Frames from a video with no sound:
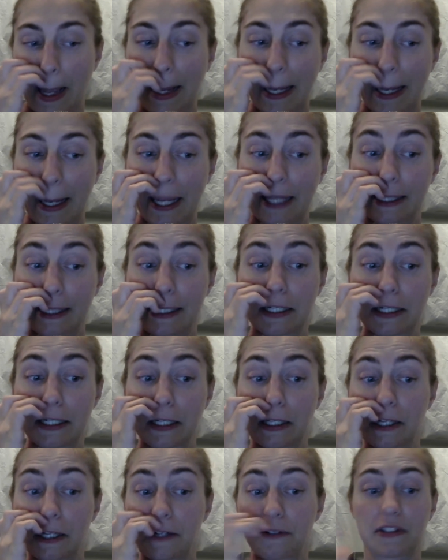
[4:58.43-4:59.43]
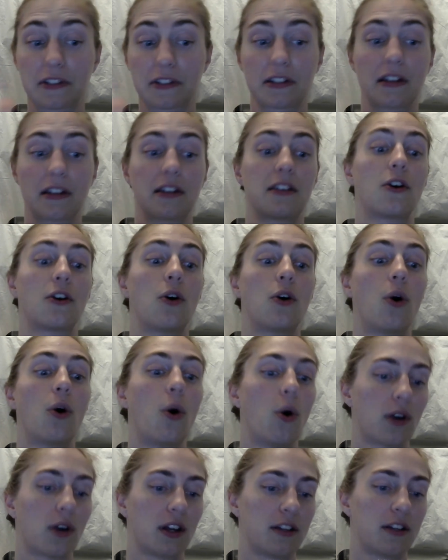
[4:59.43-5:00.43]
He leaned close, the
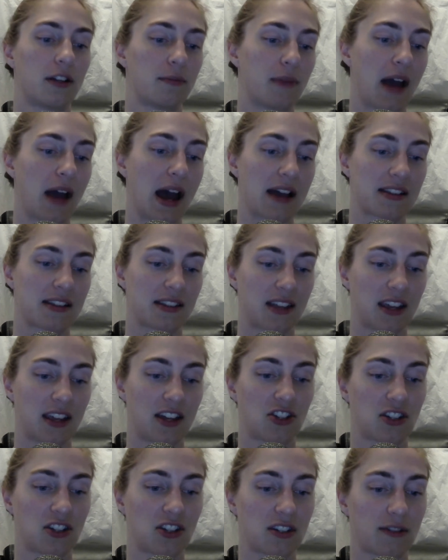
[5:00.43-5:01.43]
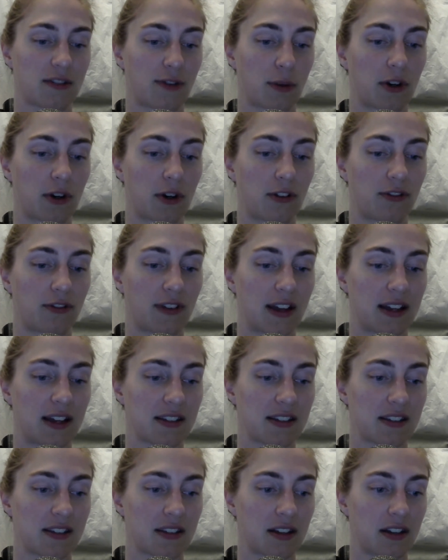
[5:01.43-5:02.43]
horrid mask inches from her
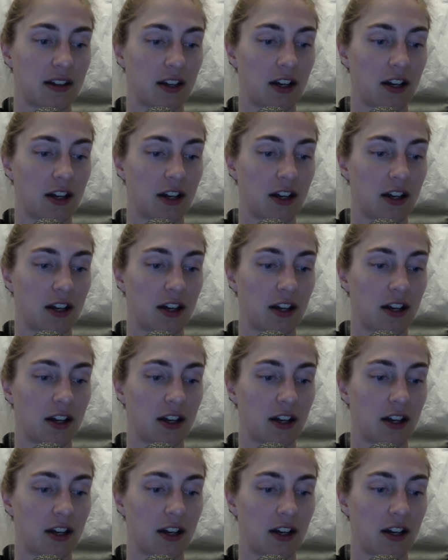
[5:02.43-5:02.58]
face.